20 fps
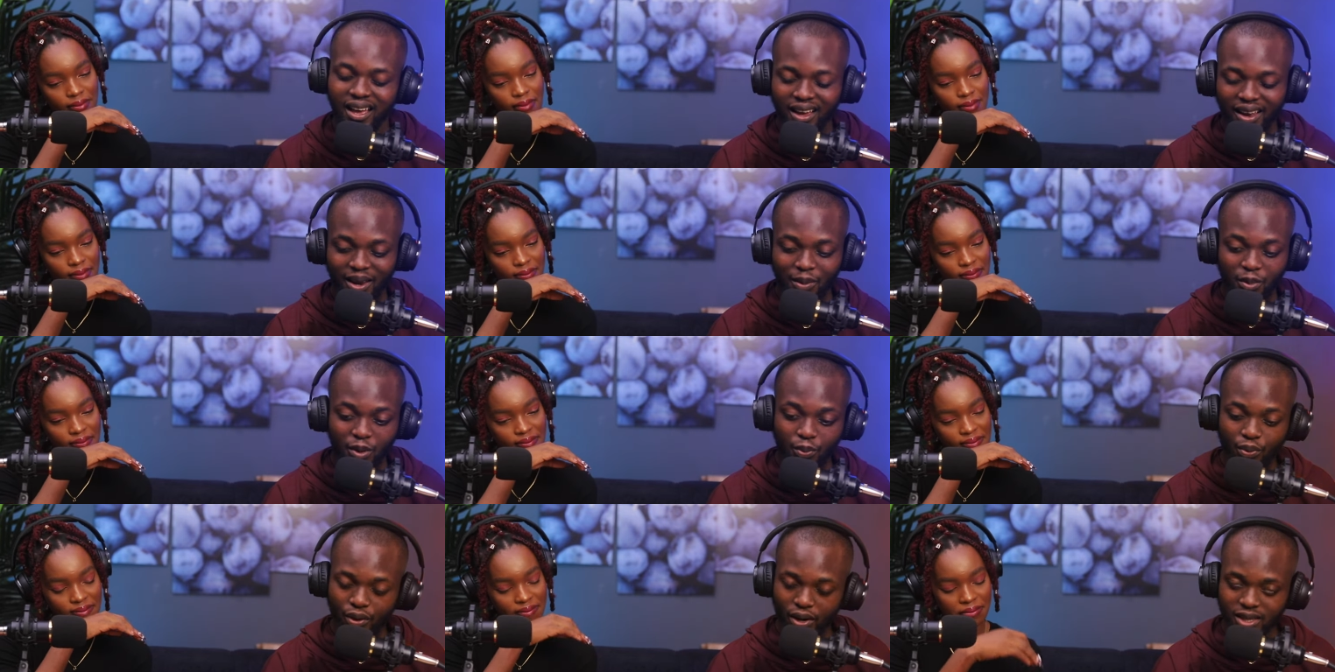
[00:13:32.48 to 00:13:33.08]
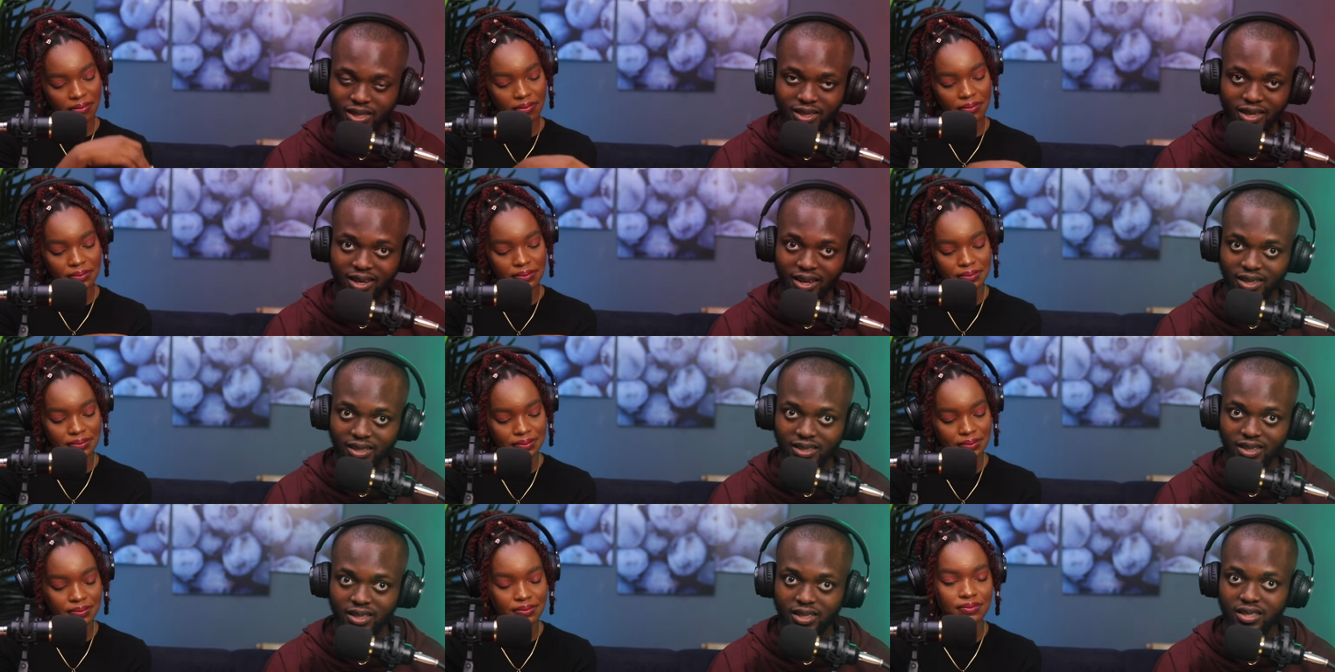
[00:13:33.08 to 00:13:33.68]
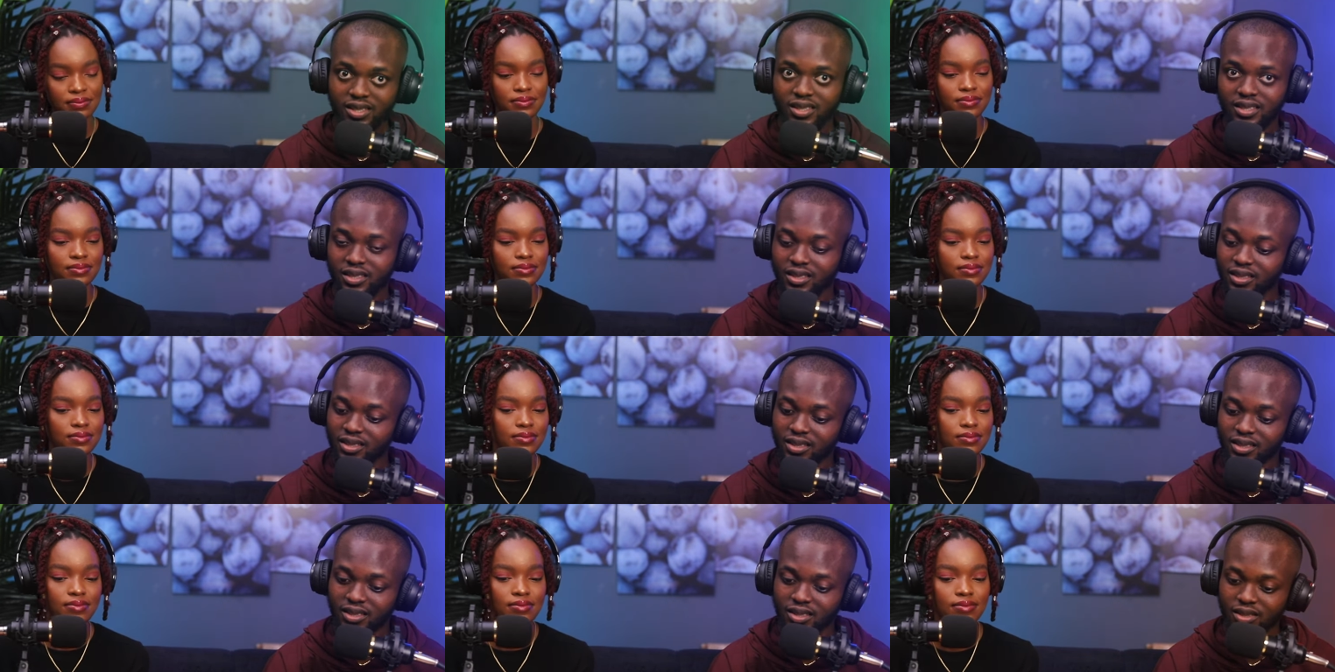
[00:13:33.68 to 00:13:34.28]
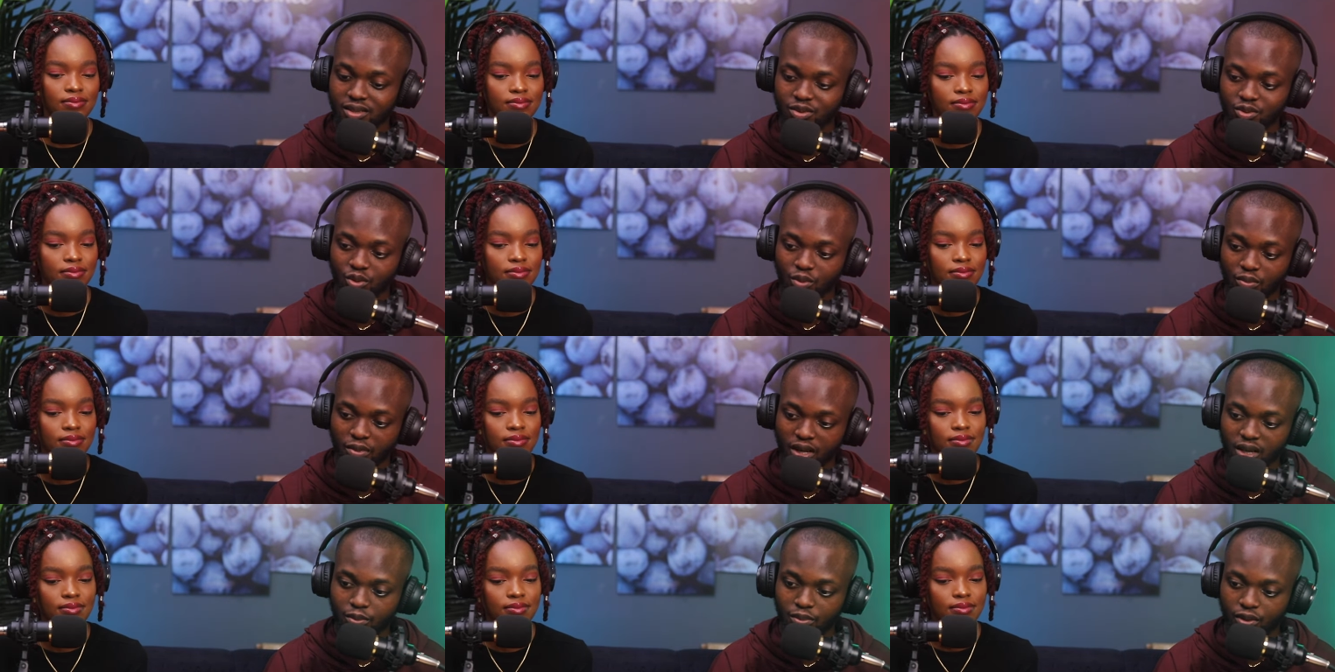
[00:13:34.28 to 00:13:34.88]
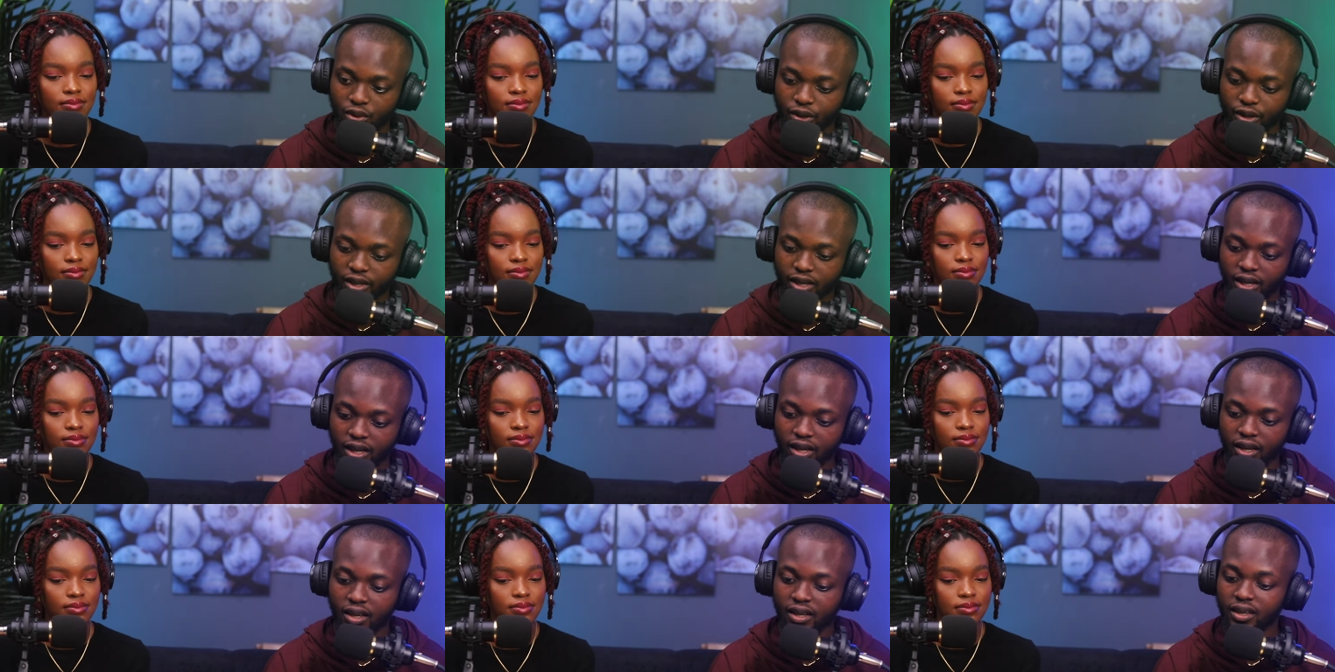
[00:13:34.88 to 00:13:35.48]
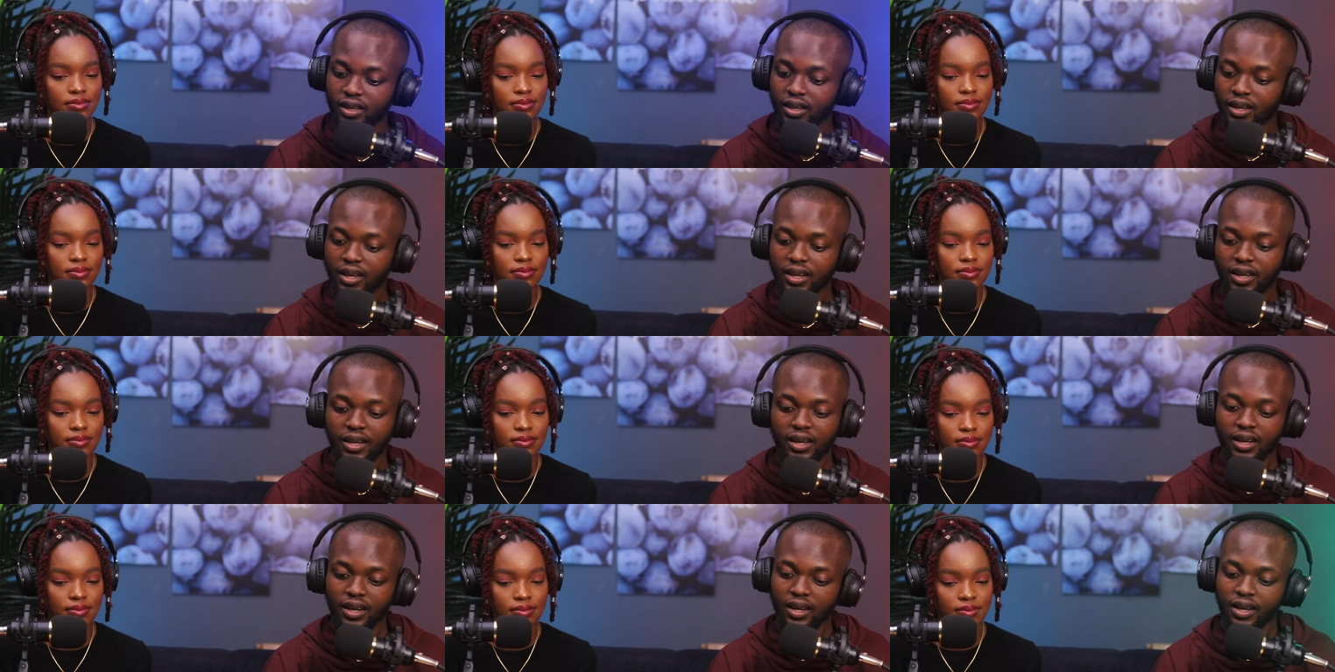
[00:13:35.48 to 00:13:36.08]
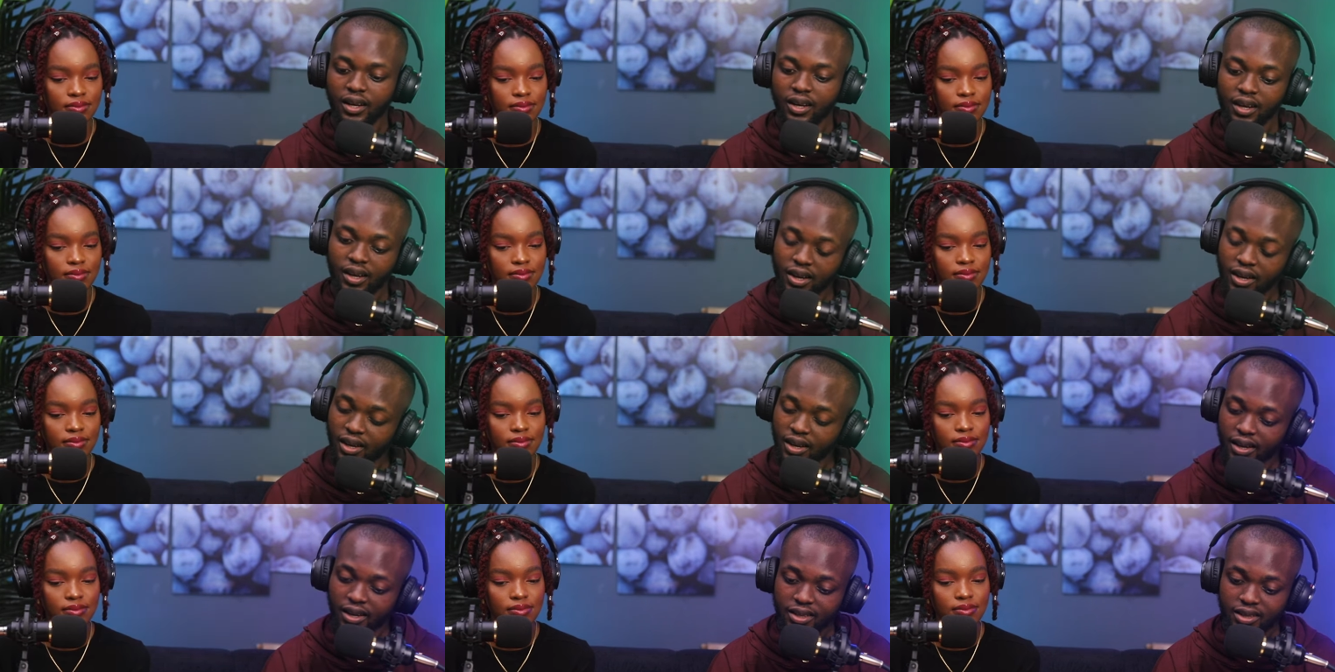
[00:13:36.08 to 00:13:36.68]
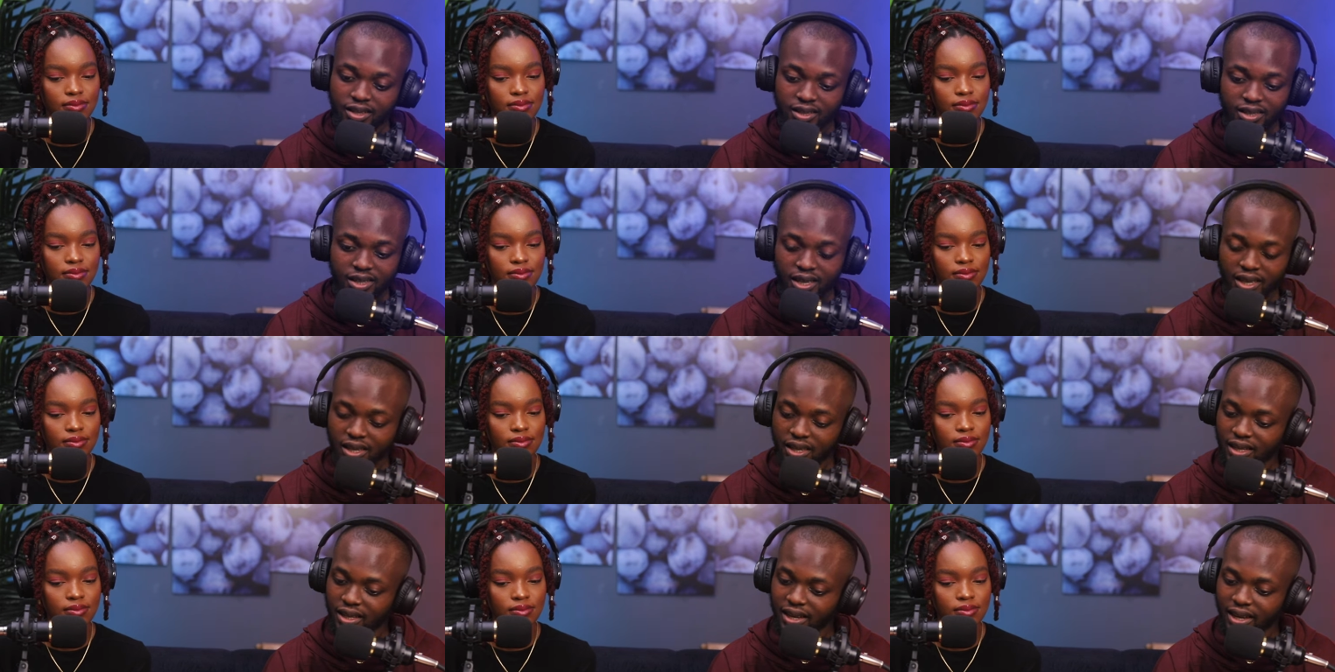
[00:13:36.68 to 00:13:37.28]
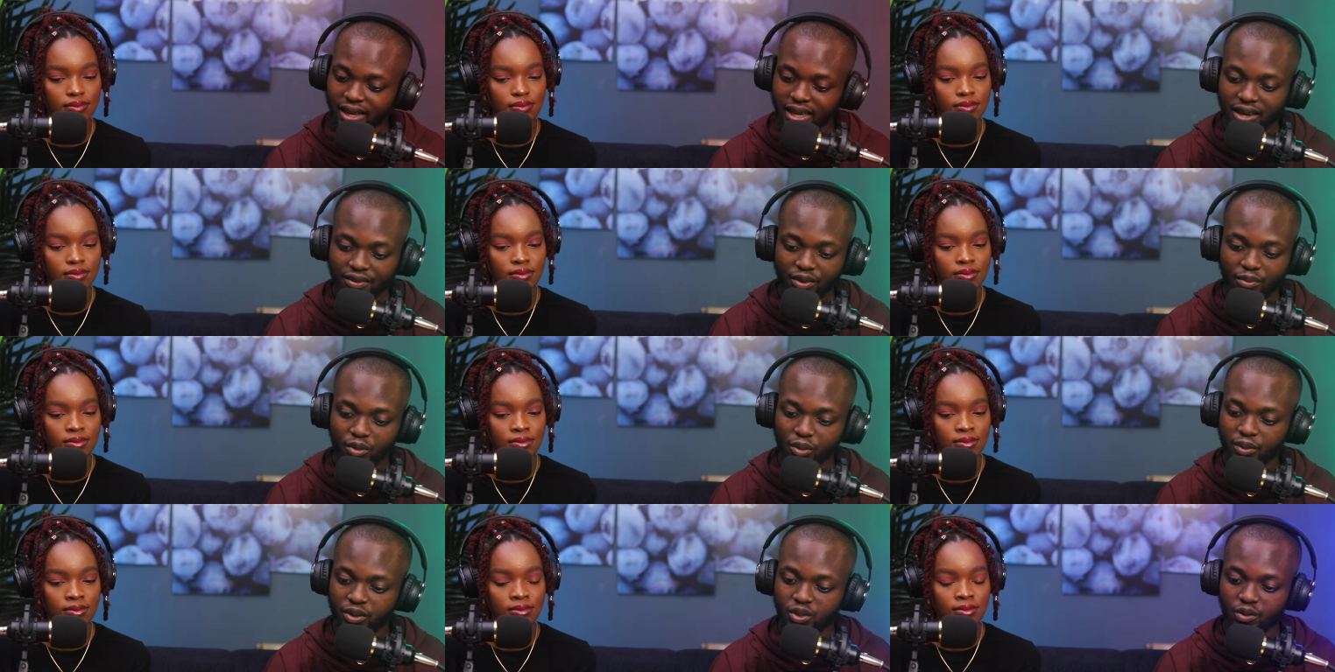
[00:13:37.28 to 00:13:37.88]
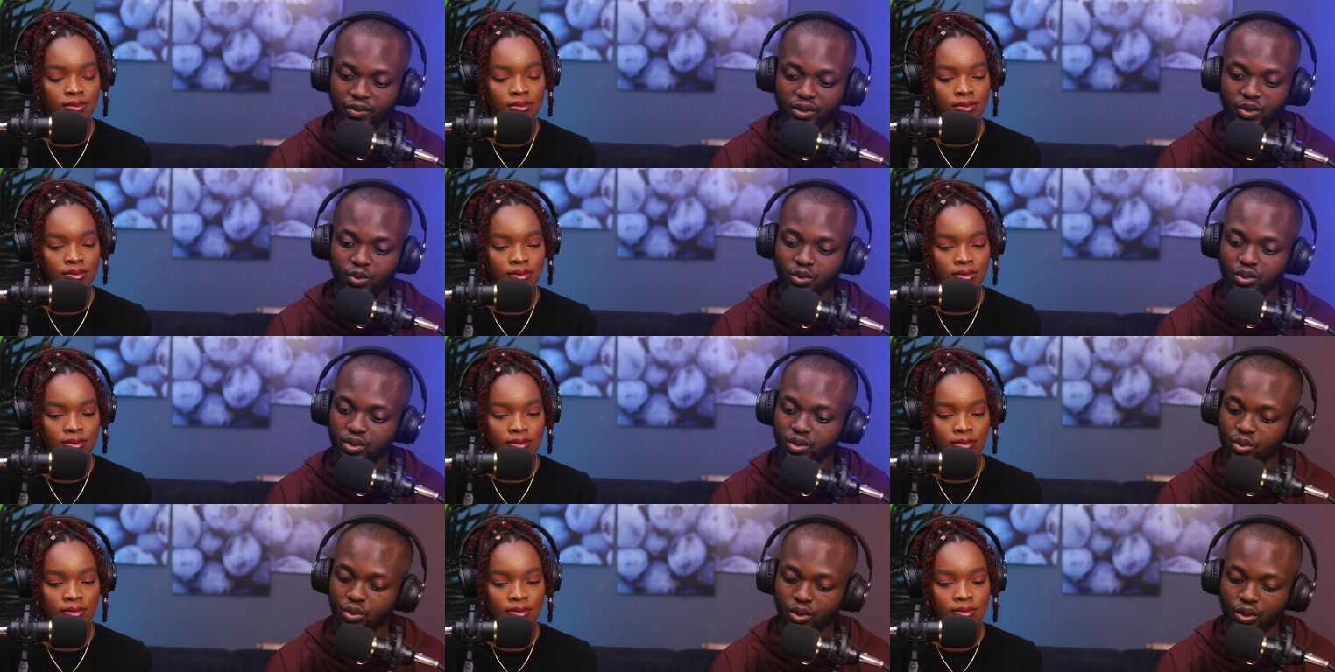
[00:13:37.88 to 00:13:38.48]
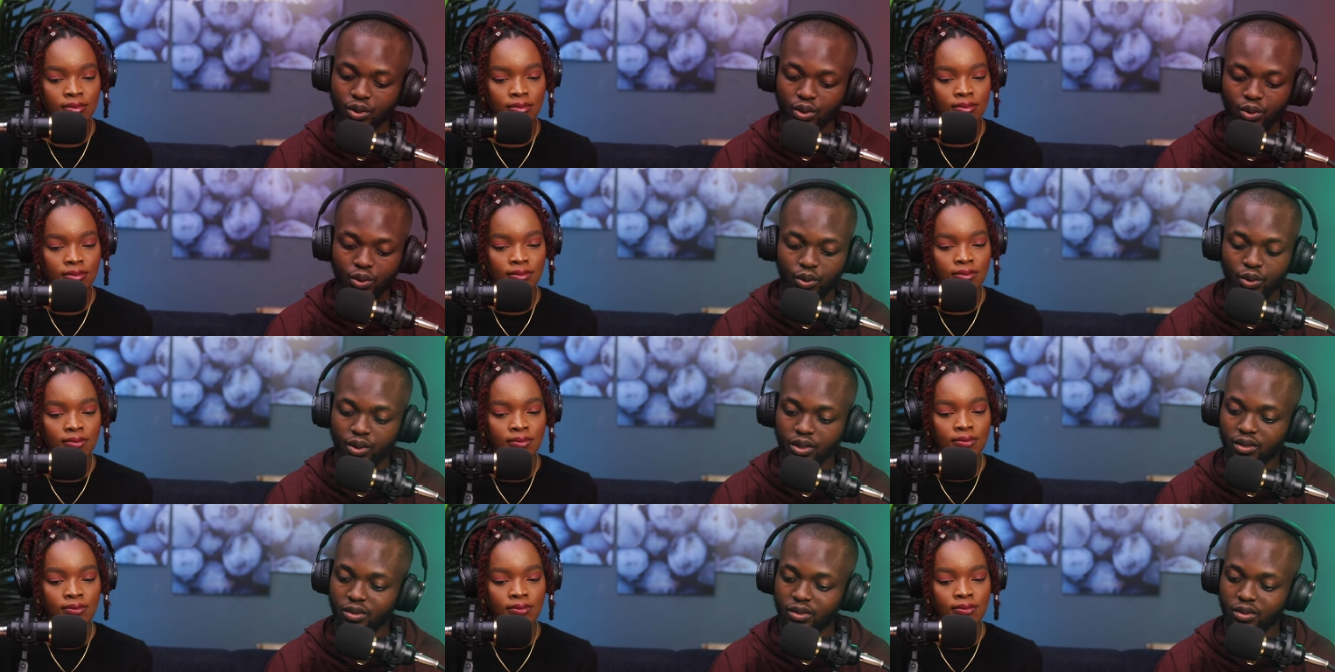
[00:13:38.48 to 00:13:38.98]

Speaker 1: I am impressed, guys. This is so mind blowing and entertaining. Like every moment of it was so good.